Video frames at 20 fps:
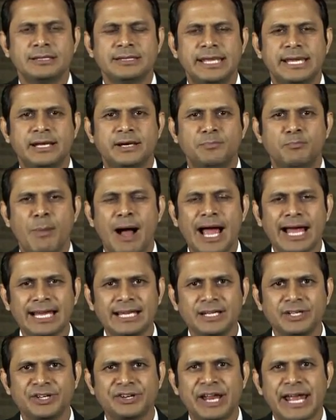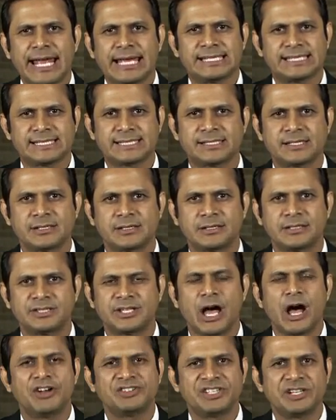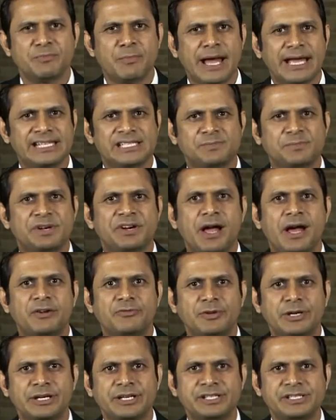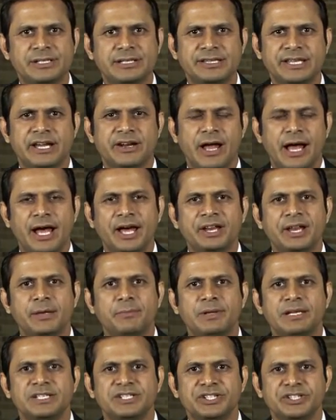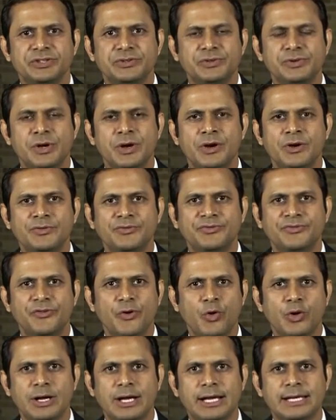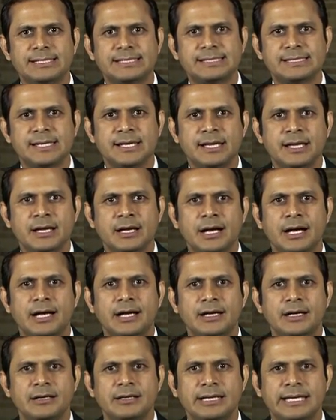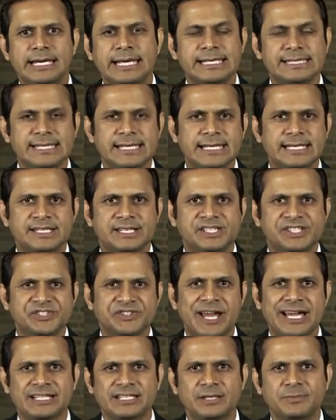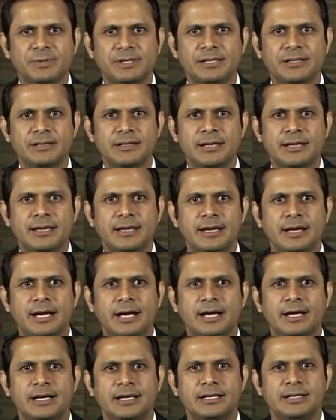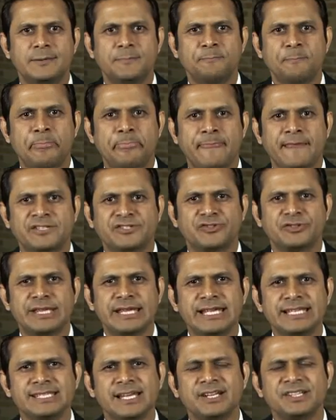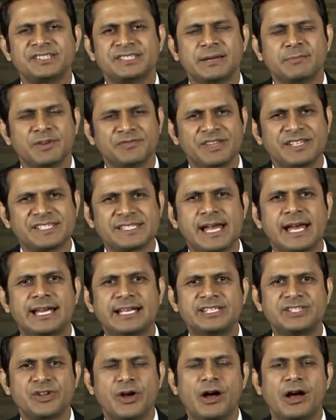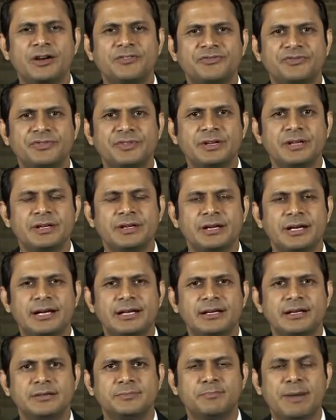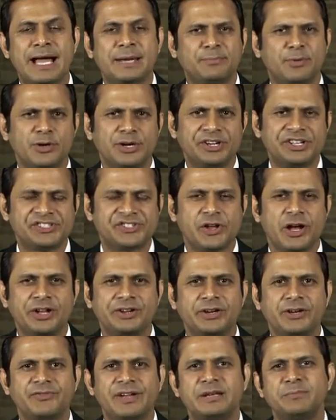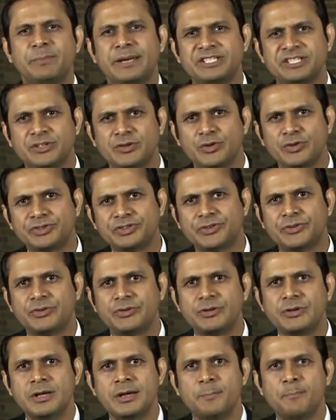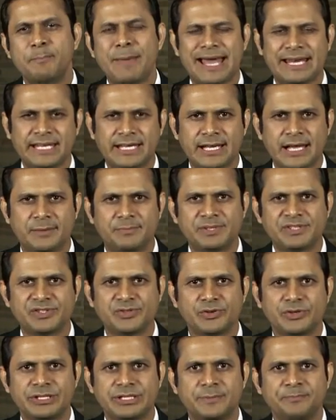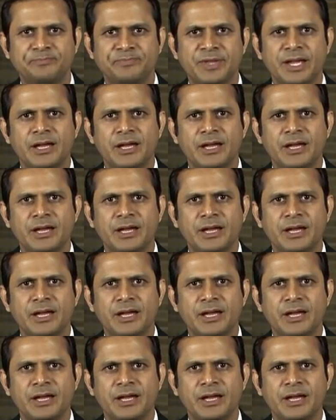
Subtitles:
Their mind race 1,000 miles per hour. They are unable to focus, easily distractible. So these are some of the signs of bipolar disorder when patient go through manic episode.